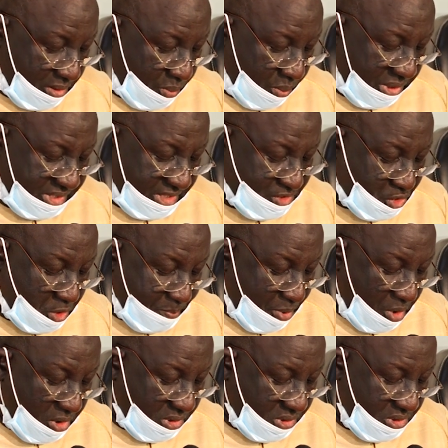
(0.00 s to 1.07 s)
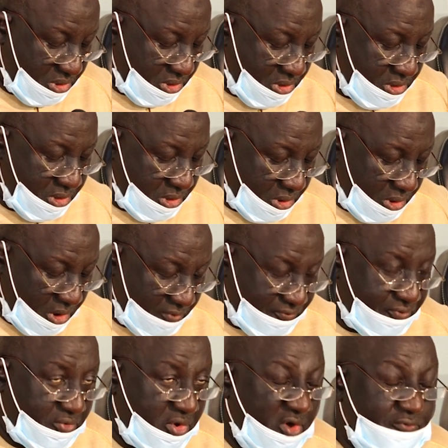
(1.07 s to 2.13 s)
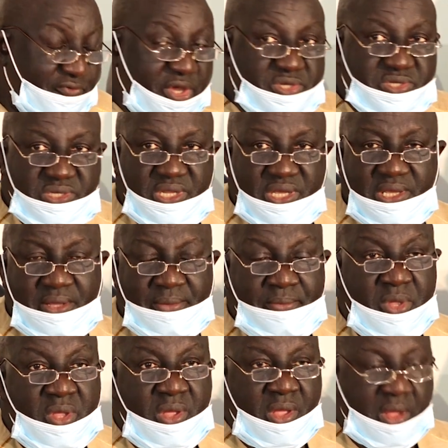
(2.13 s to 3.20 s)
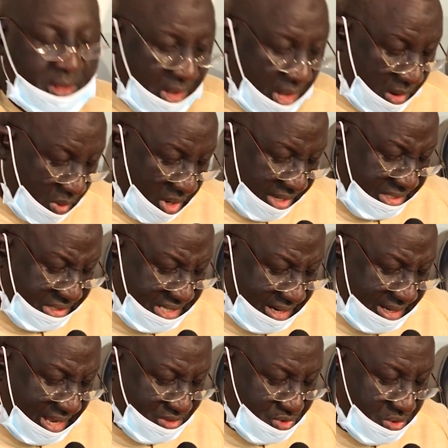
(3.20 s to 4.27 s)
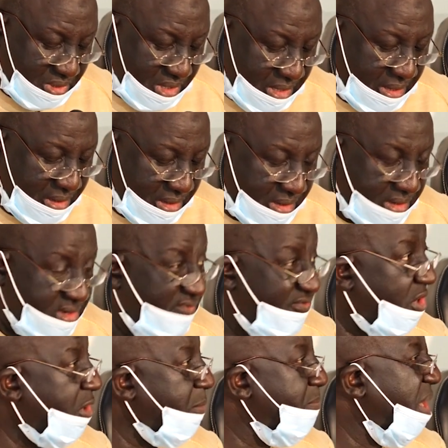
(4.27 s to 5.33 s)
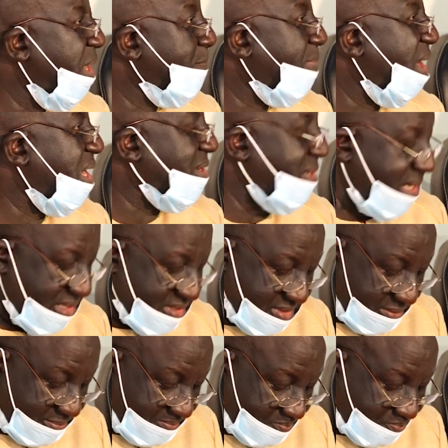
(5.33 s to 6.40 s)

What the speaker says: with the support of, obviously, our international development partners.